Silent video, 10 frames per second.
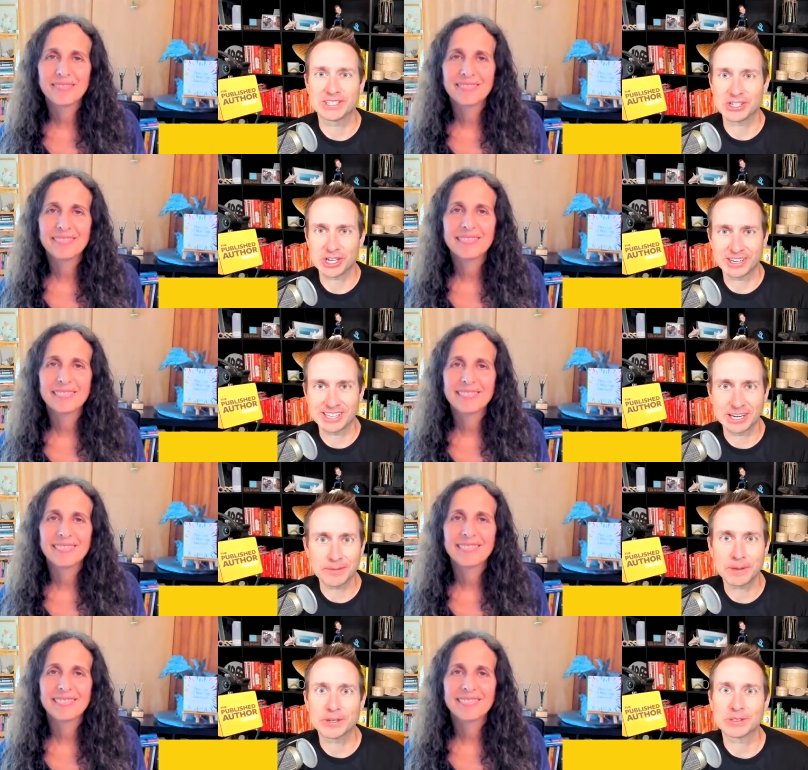Speaker 1: and sharing their
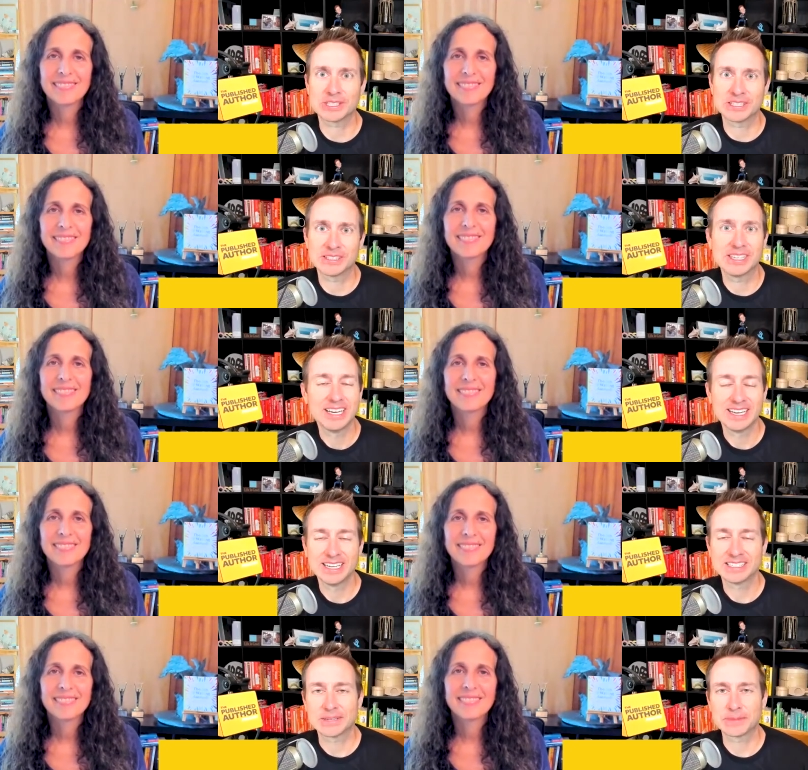posts. And
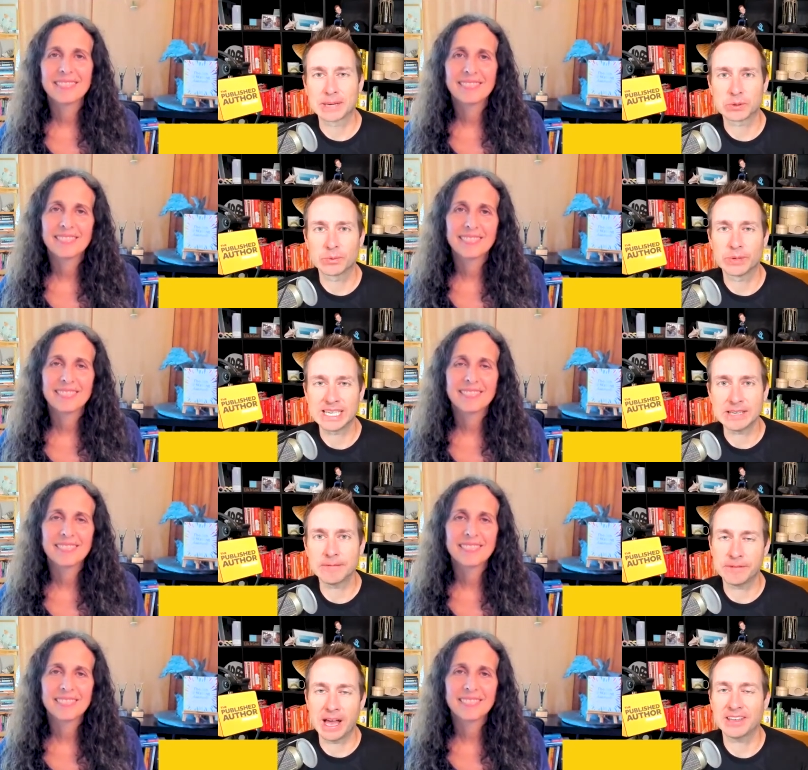sometimes when we give
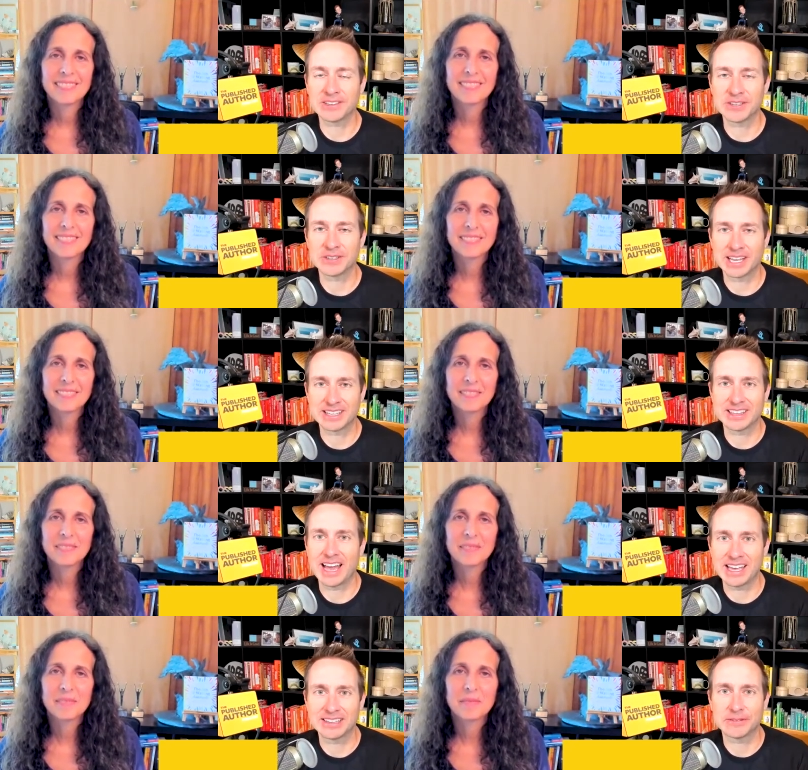value like
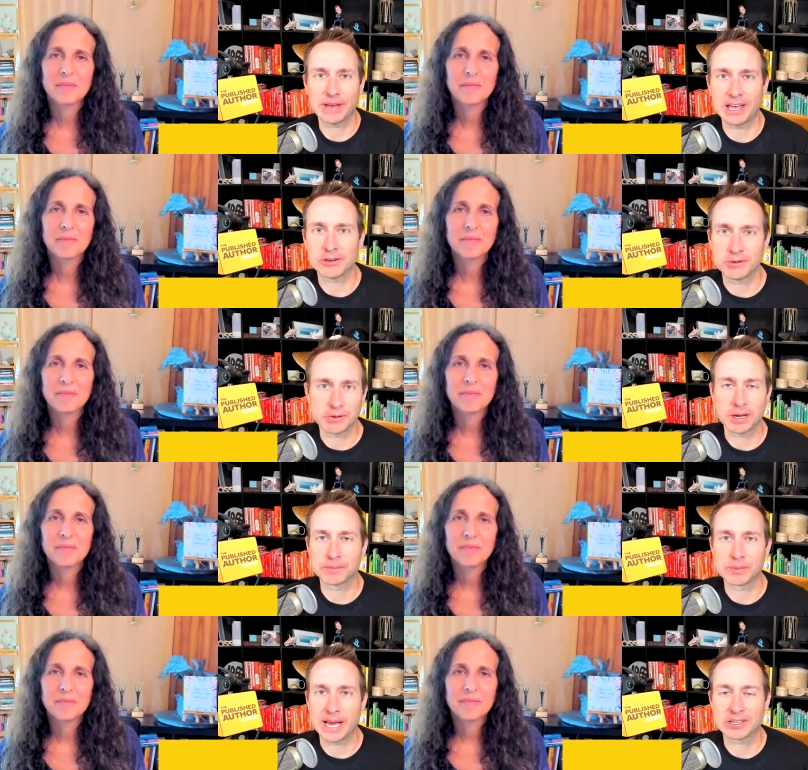that, the value
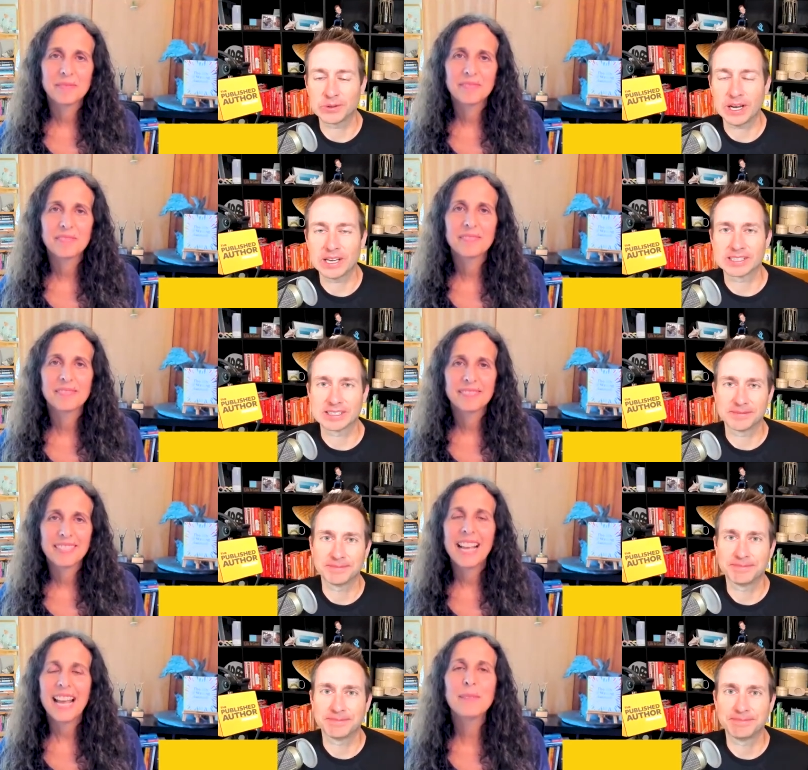comes back to us.
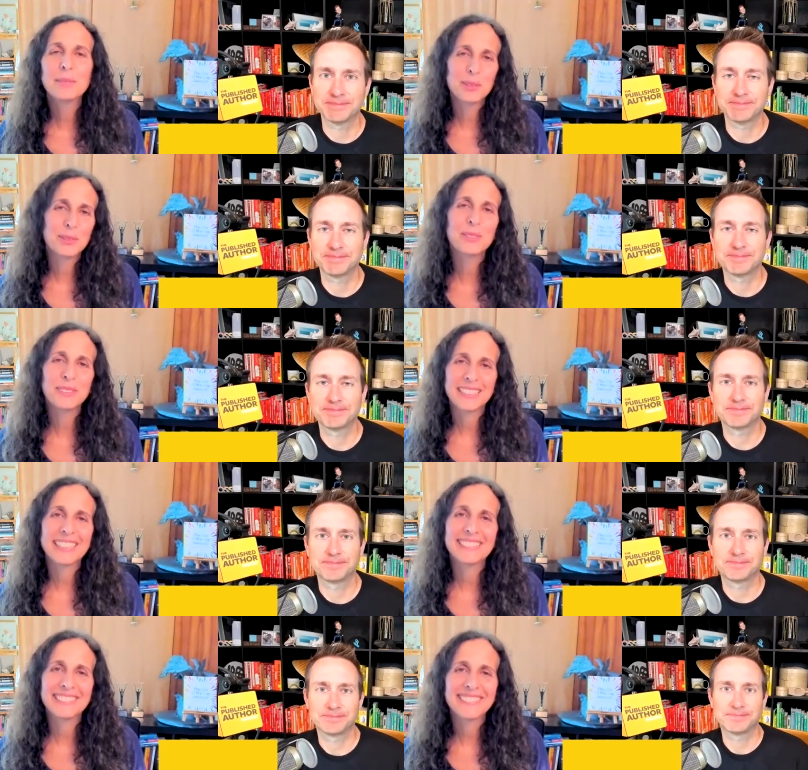
Speaker 2: Absolutely.